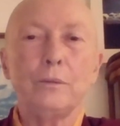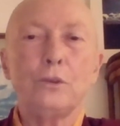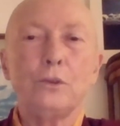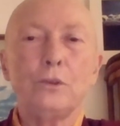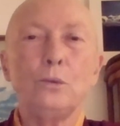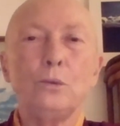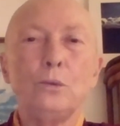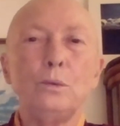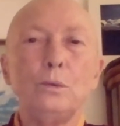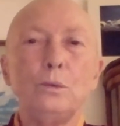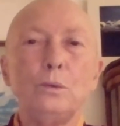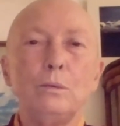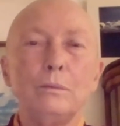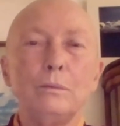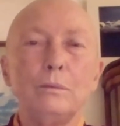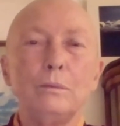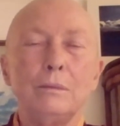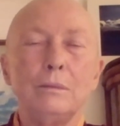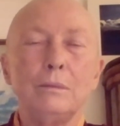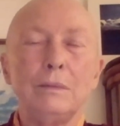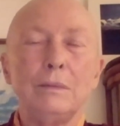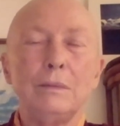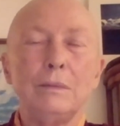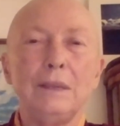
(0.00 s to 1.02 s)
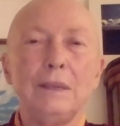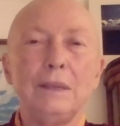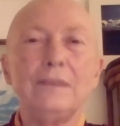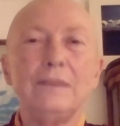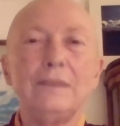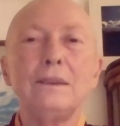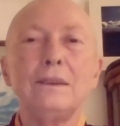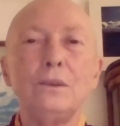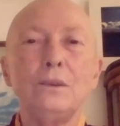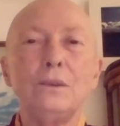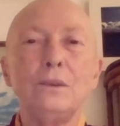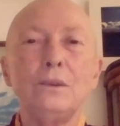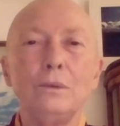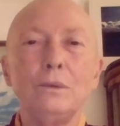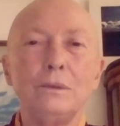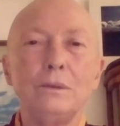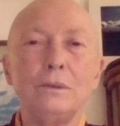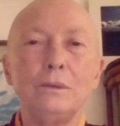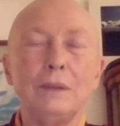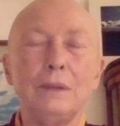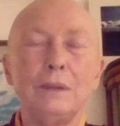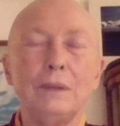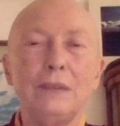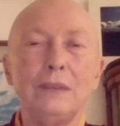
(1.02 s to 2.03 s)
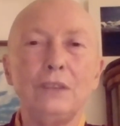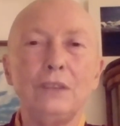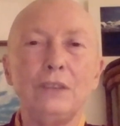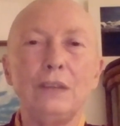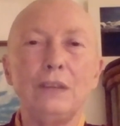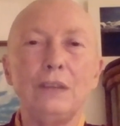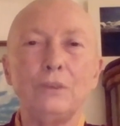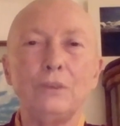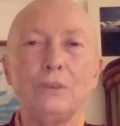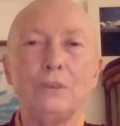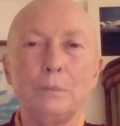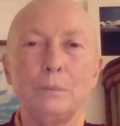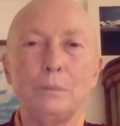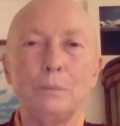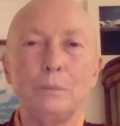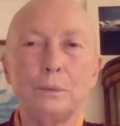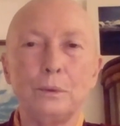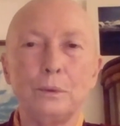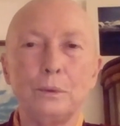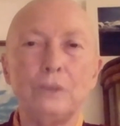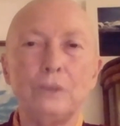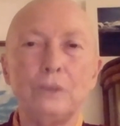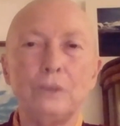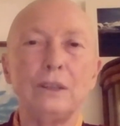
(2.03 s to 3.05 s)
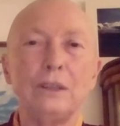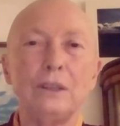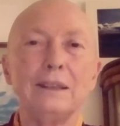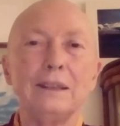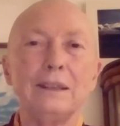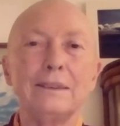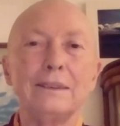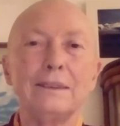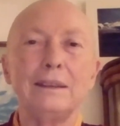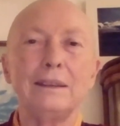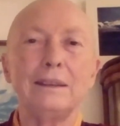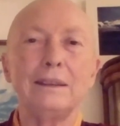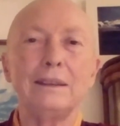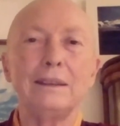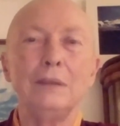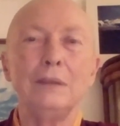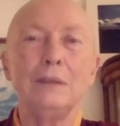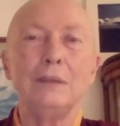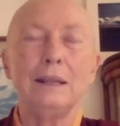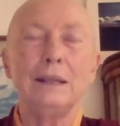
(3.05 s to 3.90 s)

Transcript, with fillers: to institute education projects in,